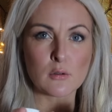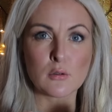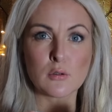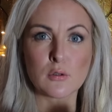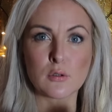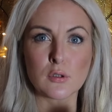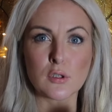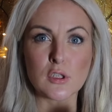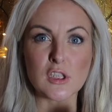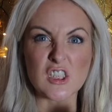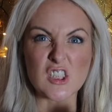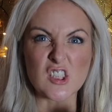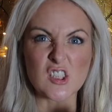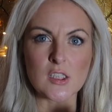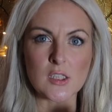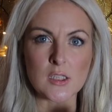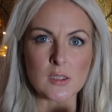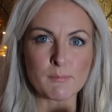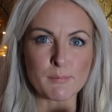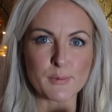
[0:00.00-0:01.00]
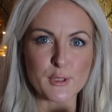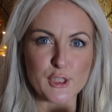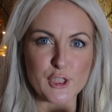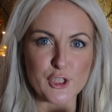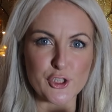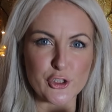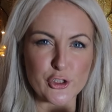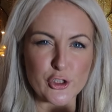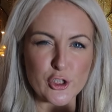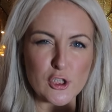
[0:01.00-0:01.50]
Oh, this
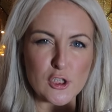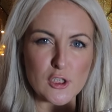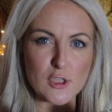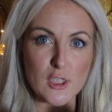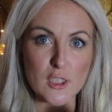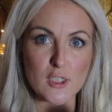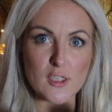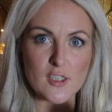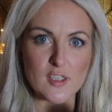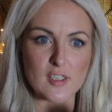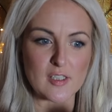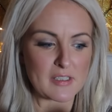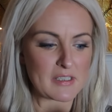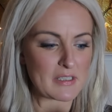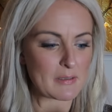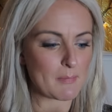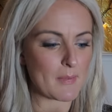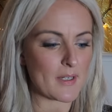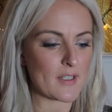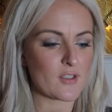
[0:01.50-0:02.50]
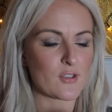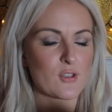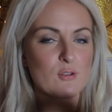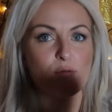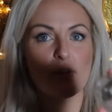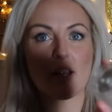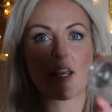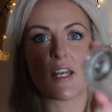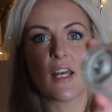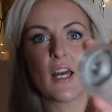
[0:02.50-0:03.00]
company just gets the
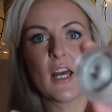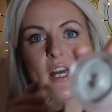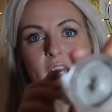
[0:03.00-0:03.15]
smells right.